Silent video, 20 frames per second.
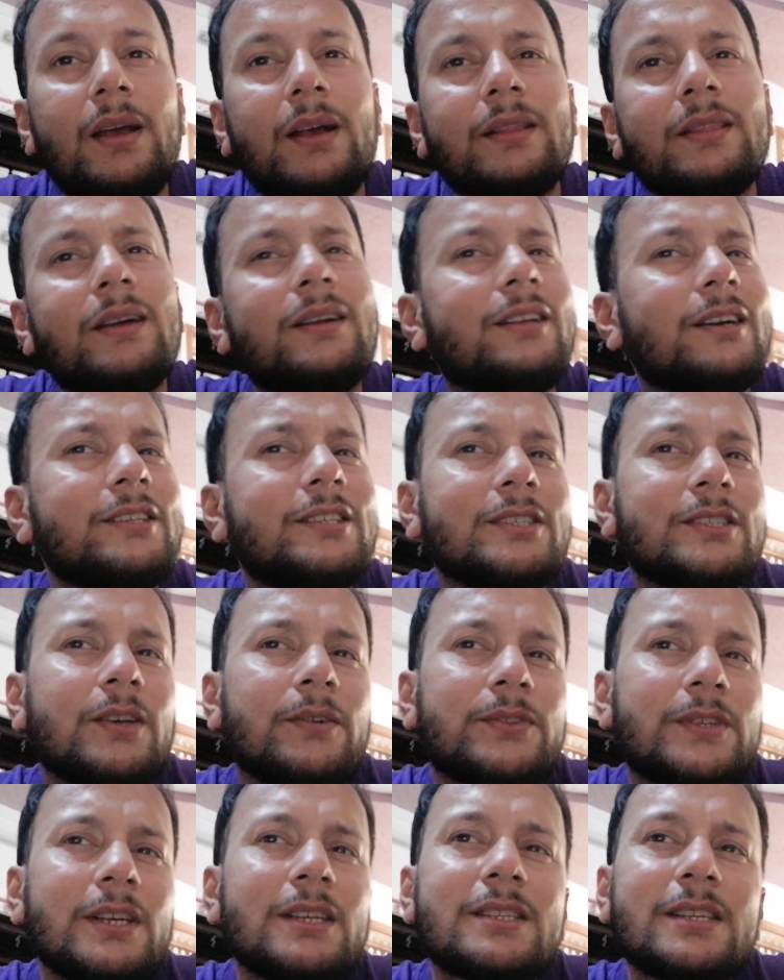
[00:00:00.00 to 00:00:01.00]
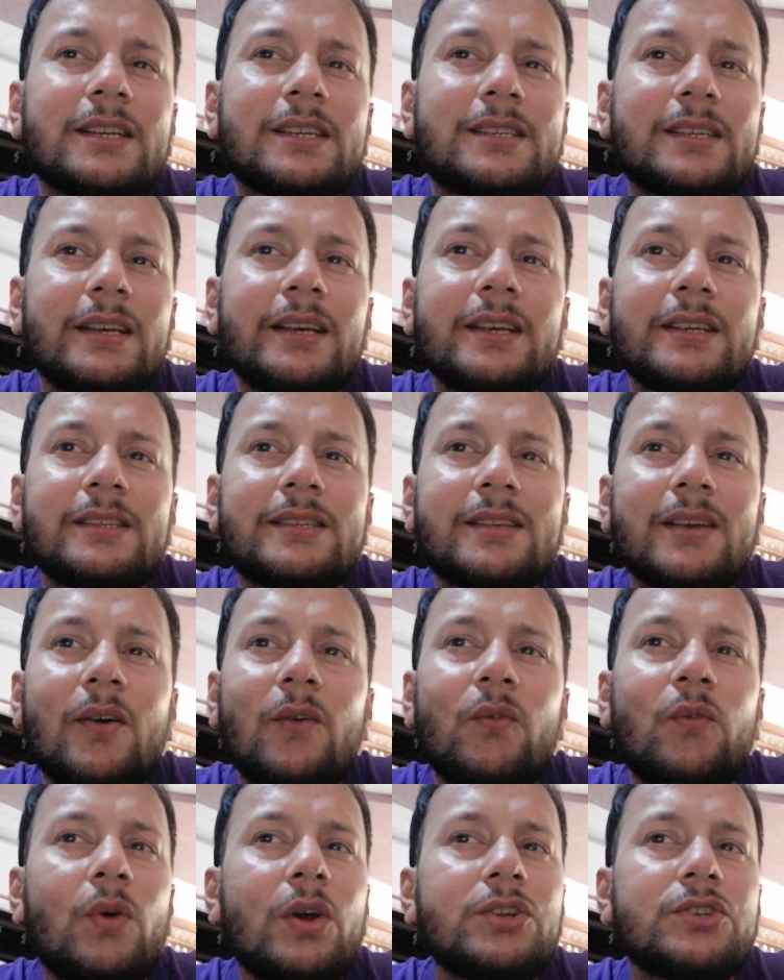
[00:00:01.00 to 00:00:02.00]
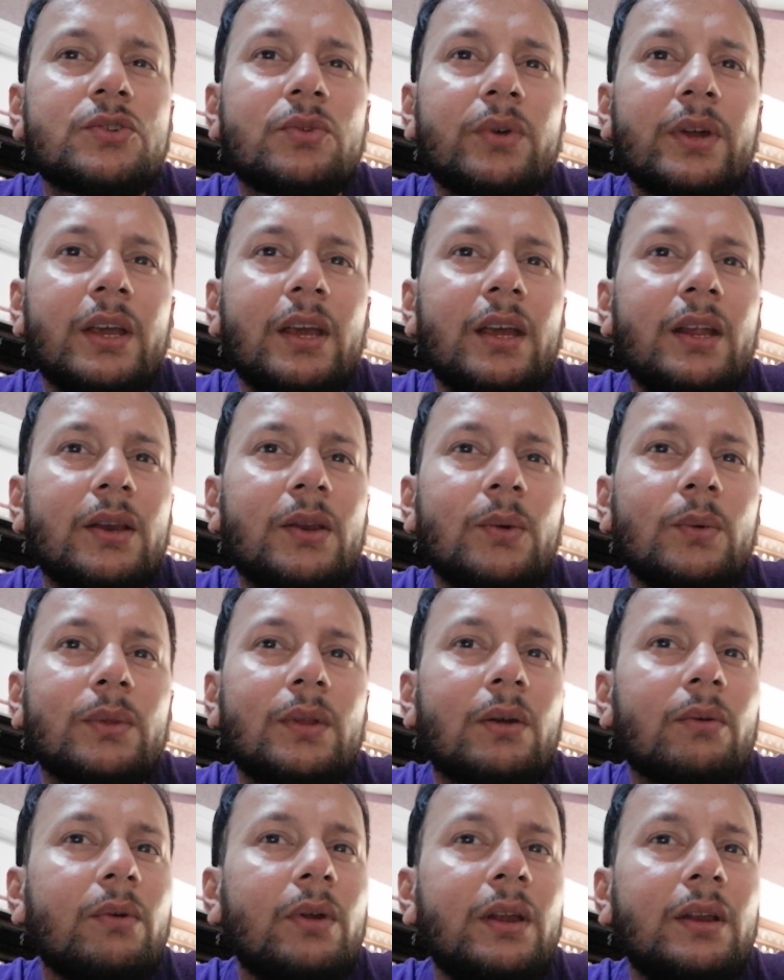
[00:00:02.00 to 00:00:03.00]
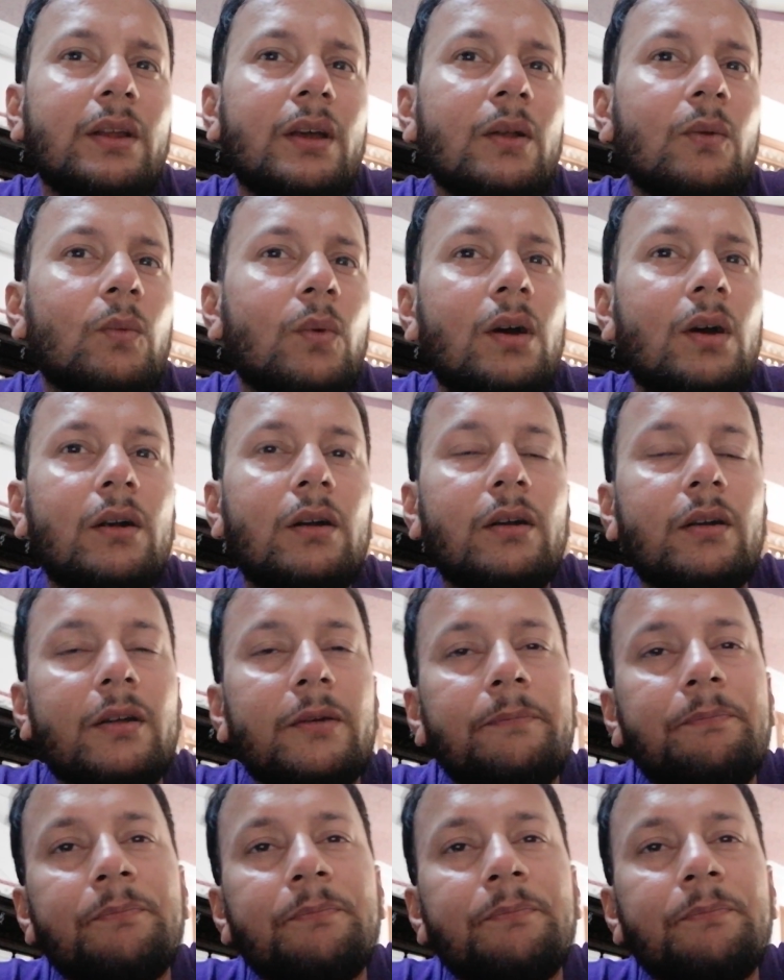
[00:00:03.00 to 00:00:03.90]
The Duchess of Sussex is venturing into the retail world.